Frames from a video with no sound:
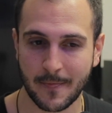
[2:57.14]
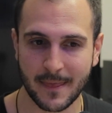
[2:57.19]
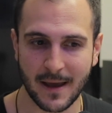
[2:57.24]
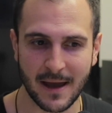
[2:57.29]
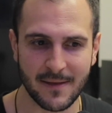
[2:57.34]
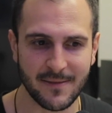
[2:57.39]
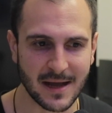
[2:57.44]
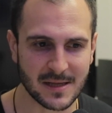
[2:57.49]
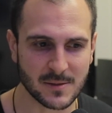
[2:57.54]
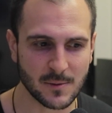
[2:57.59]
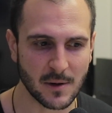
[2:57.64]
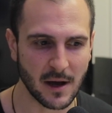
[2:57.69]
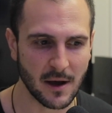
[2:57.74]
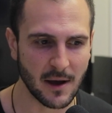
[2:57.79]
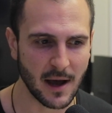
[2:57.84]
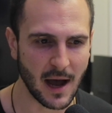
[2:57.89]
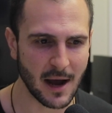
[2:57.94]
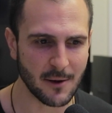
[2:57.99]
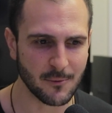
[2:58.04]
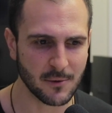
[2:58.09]
And that's when
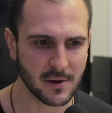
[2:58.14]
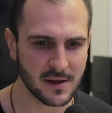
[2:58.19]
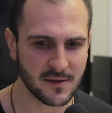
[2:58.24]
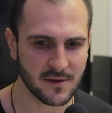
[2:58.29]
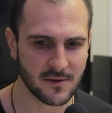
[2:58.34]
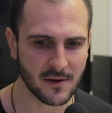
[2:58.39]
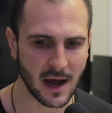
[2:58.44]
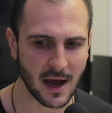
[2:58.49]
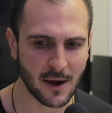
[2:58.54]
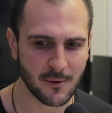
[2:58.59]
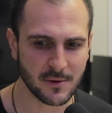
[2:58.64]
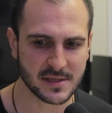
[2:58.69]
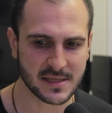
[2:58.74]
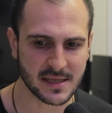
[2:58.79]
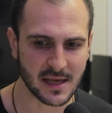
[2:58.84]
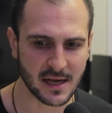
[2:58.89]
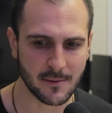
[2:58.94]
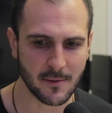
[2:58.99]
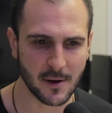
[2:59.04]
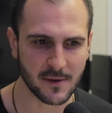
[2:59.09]
I always
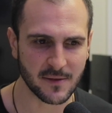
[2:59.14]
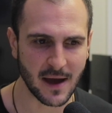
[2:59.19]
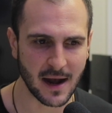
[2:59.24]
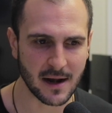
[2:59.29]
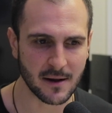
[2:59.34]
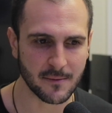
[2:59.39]
think about that.